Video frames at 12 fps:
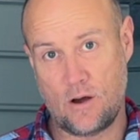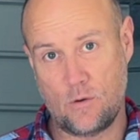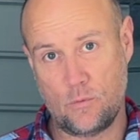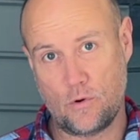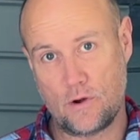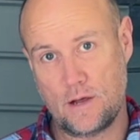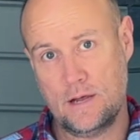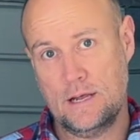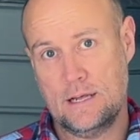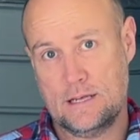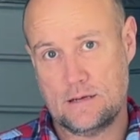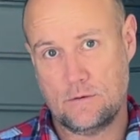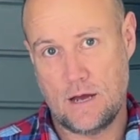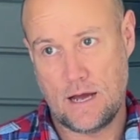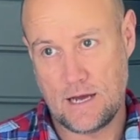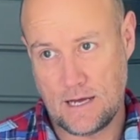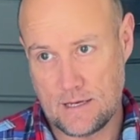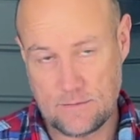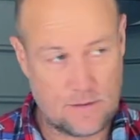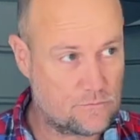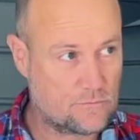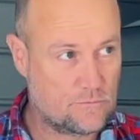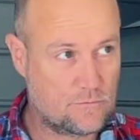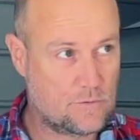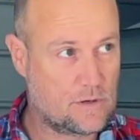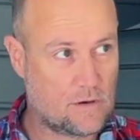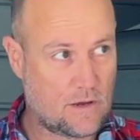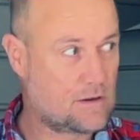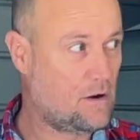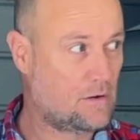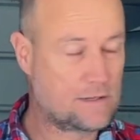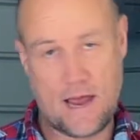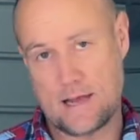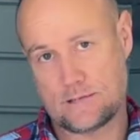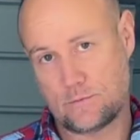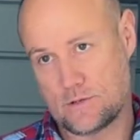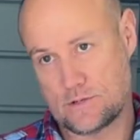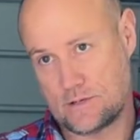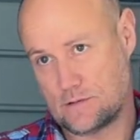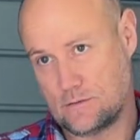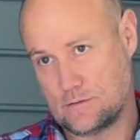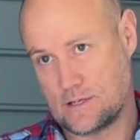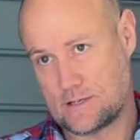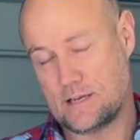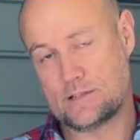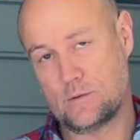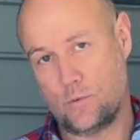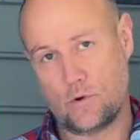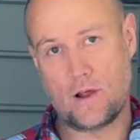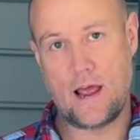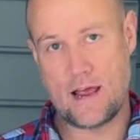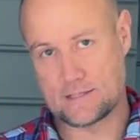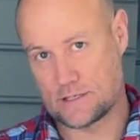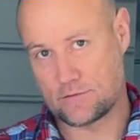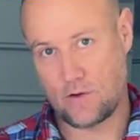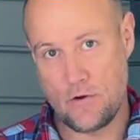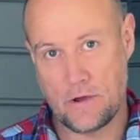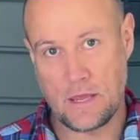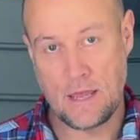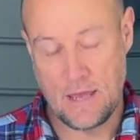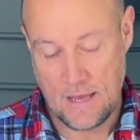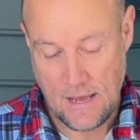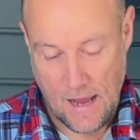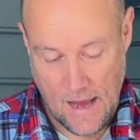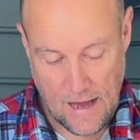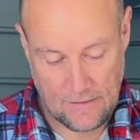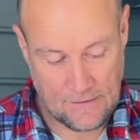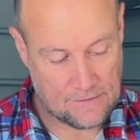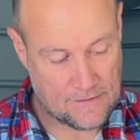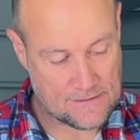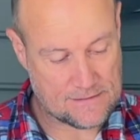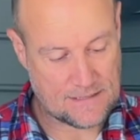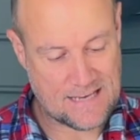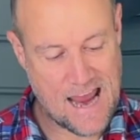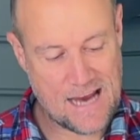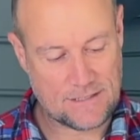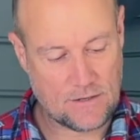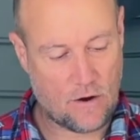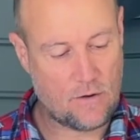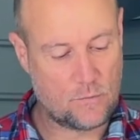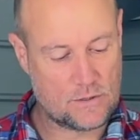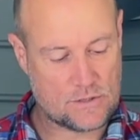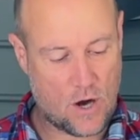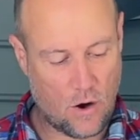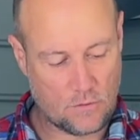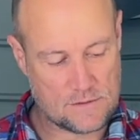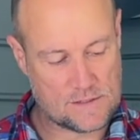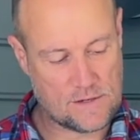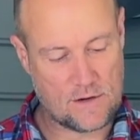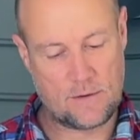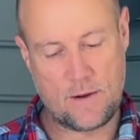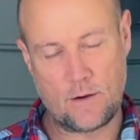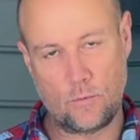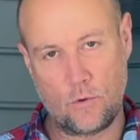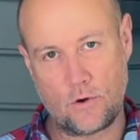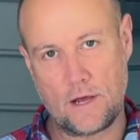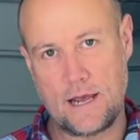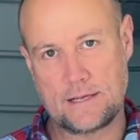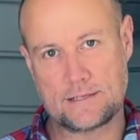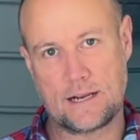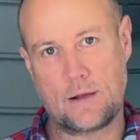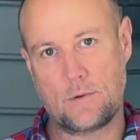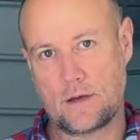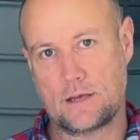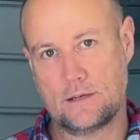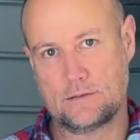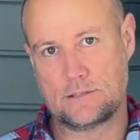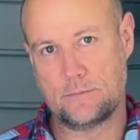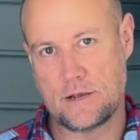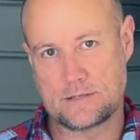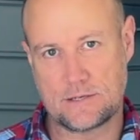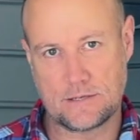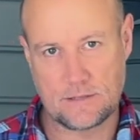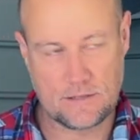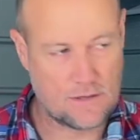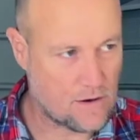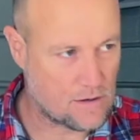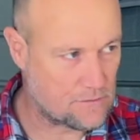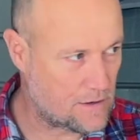hot water, that like on gas, which just heats the water as it's flowing. And then there's the tank type, which holds a certain amount of water, heats it up like a domestic kind of